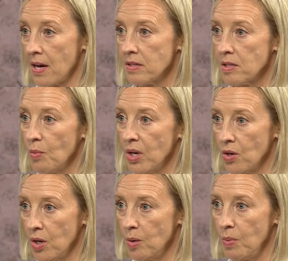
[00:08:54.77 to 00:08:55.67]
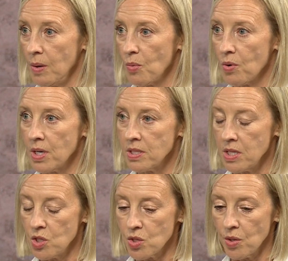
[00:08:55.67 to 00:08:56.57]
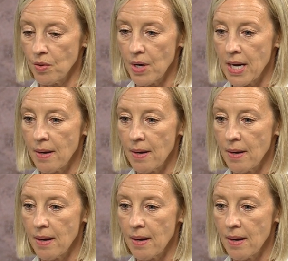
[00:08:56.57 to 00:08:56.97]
so we could be more intentional,